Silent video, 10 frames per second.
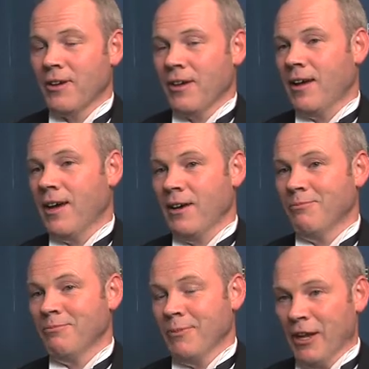
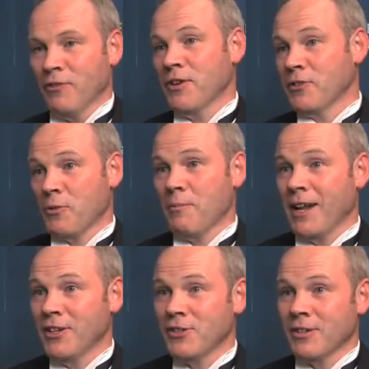Um, a lot of risks were
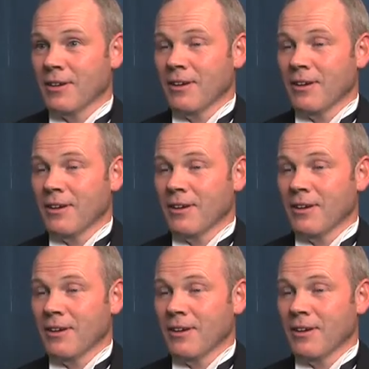managed,